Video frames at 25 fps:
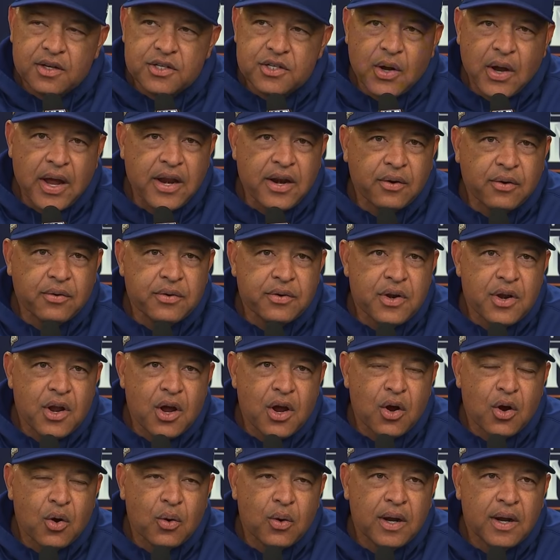So I don't
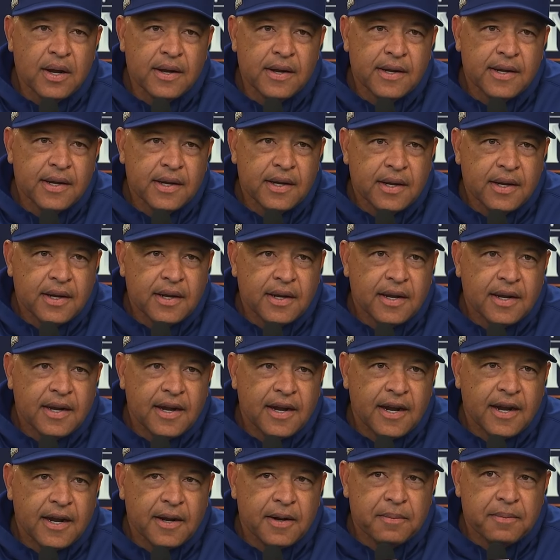know,
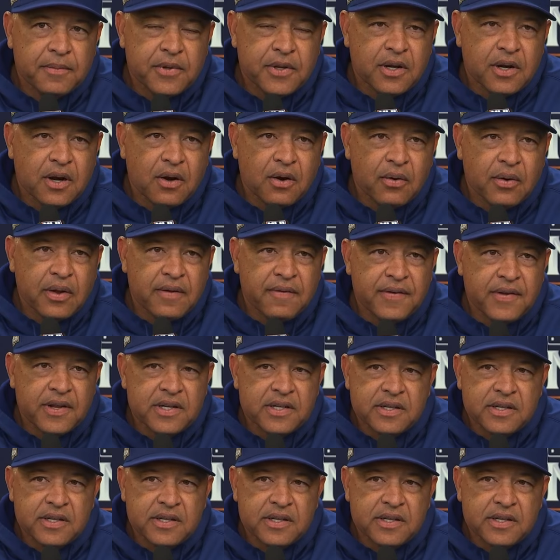if